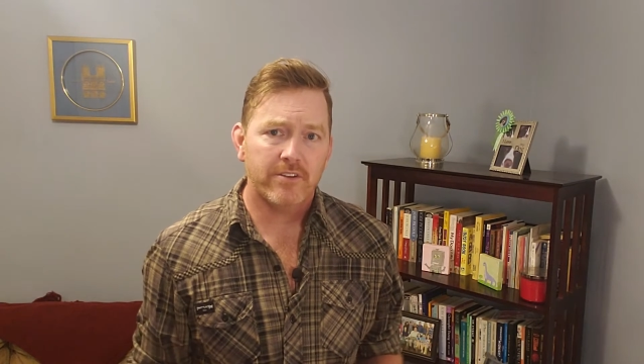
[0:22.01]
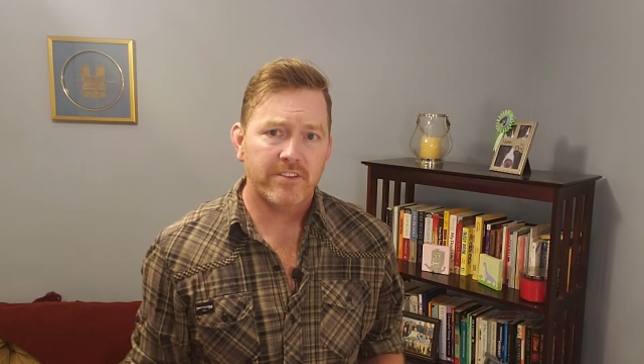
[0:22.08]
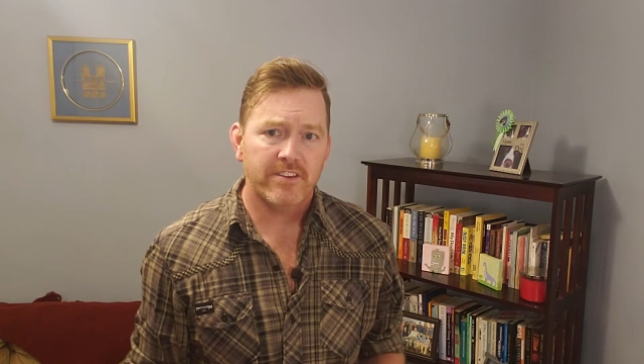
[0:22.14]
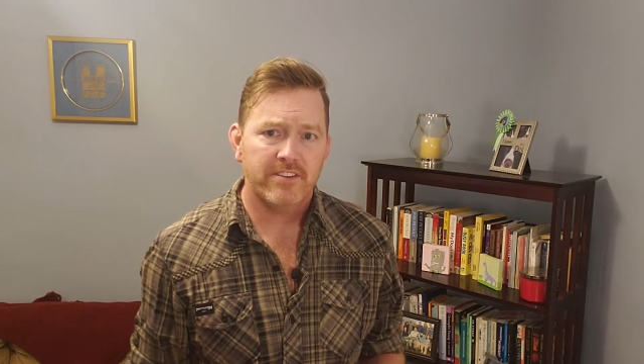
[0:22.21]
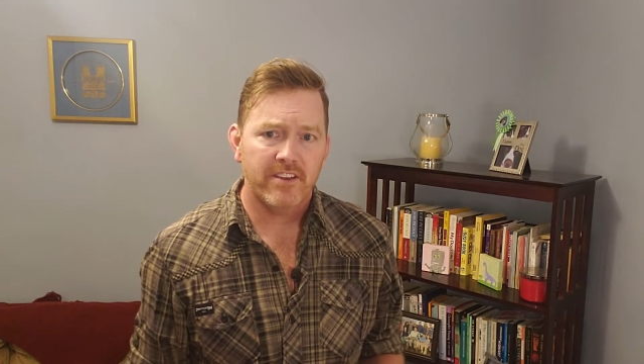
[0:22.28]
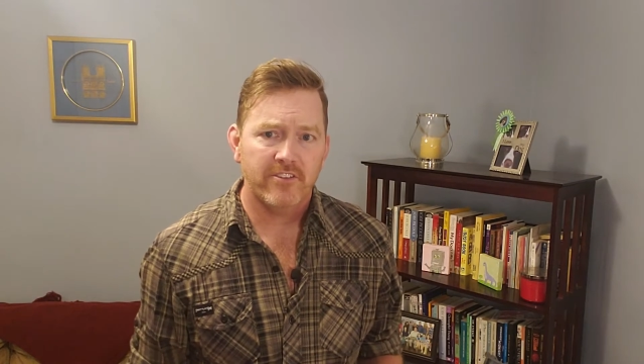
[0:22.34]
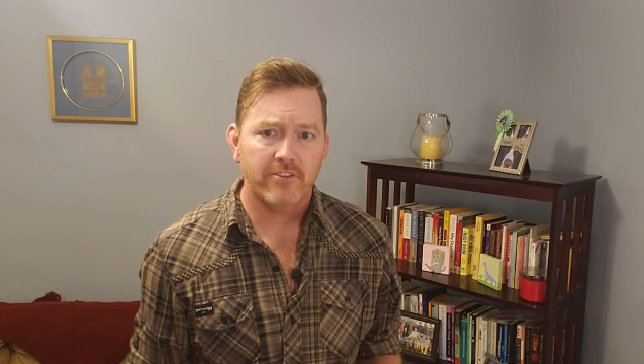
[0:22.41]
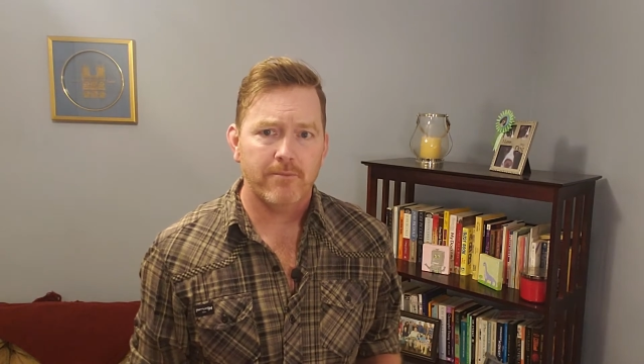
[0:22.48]

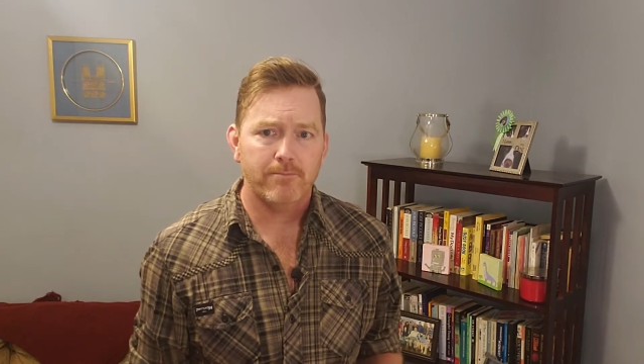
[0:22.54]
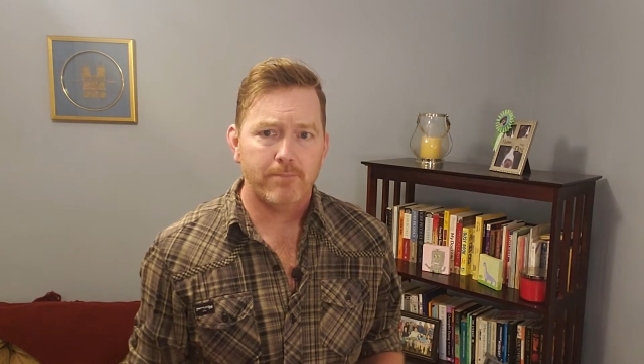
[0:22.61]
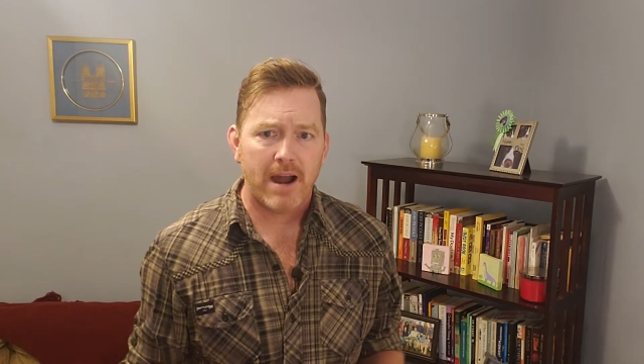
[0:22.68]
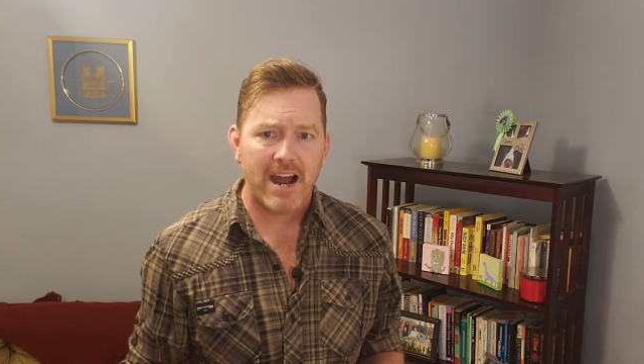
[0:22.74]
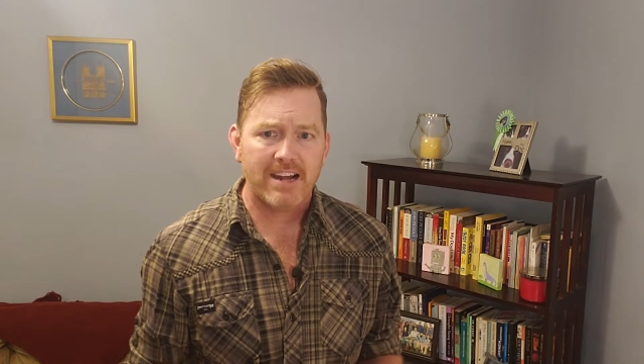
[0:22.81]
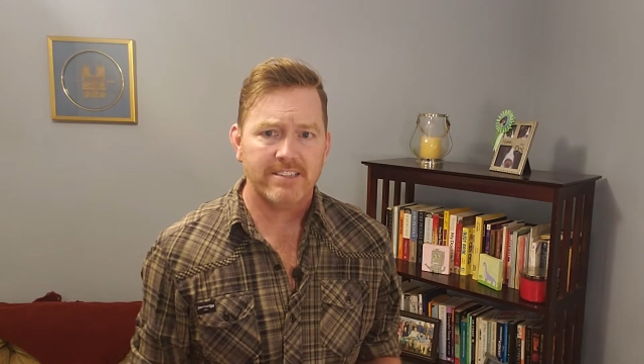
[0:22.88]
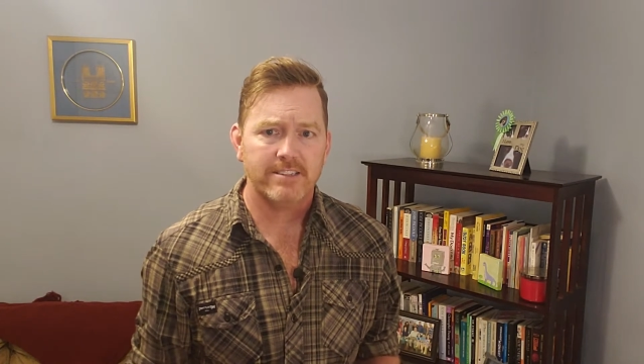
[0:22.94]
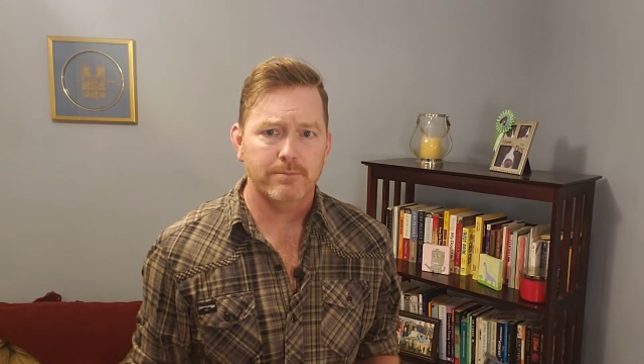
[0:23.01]
decision
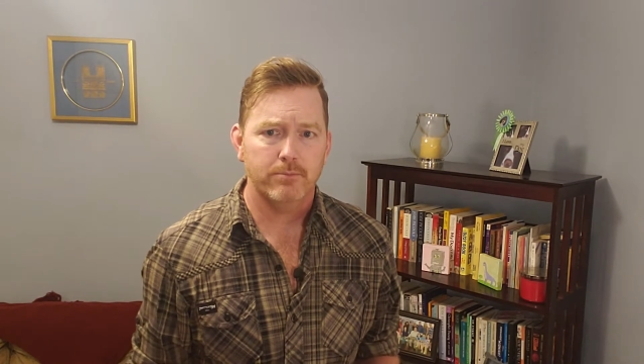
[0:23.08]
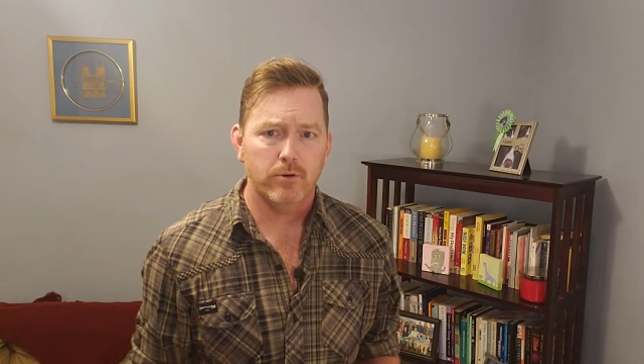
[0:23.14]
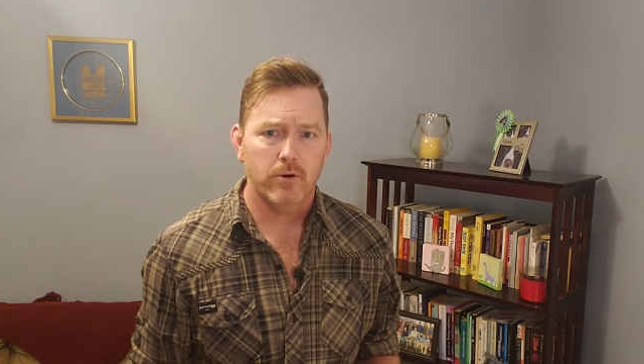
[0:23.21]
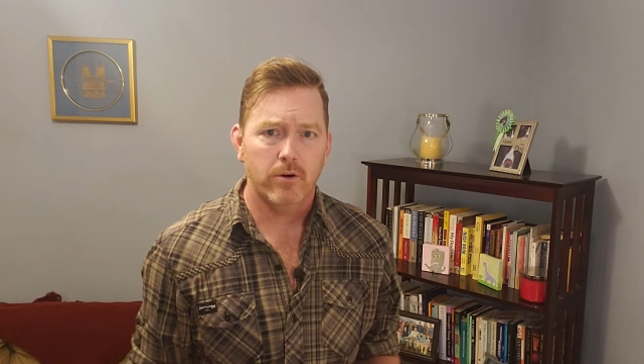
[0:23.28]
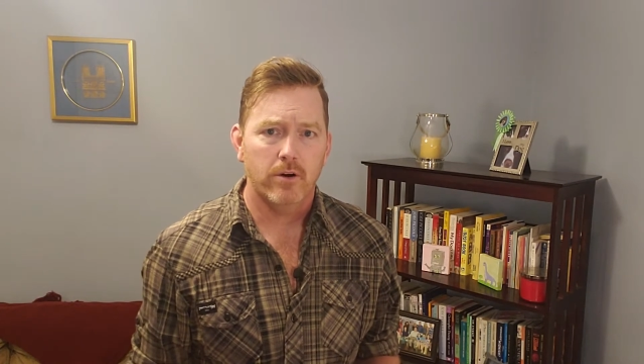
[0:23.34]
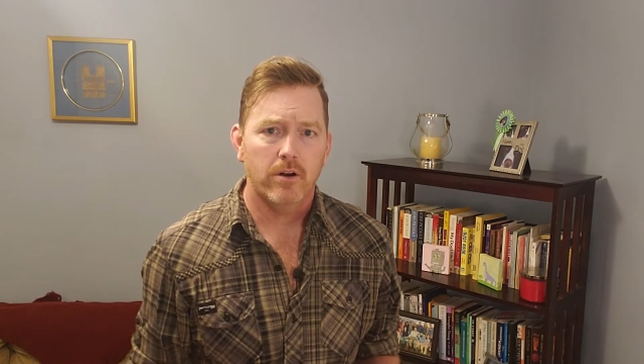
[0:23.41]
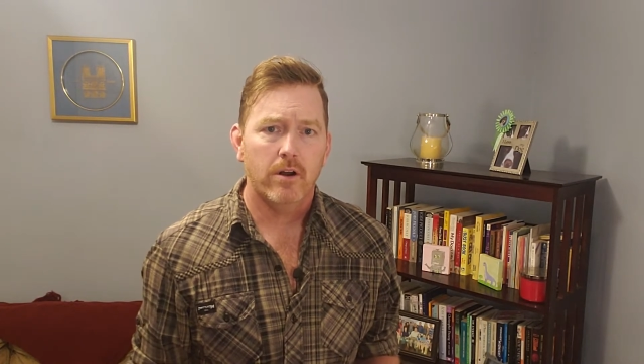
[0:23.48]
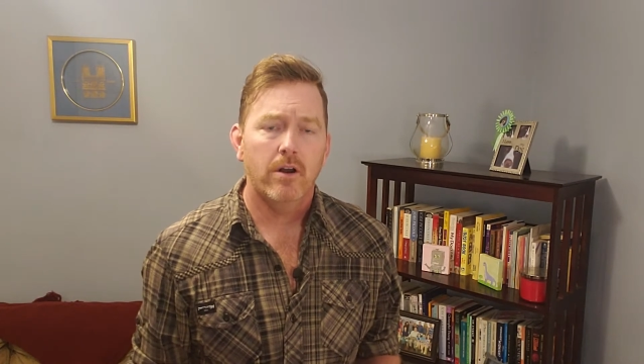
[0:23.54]

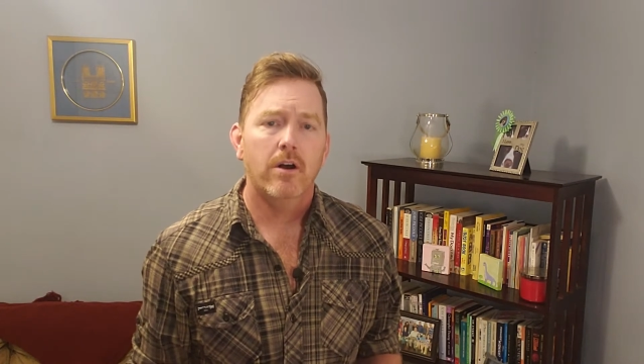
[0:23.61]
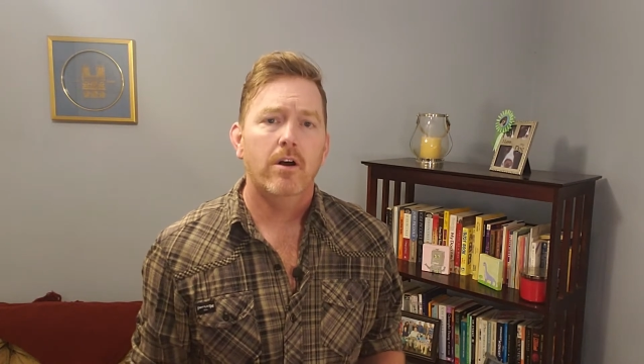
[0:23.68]
possible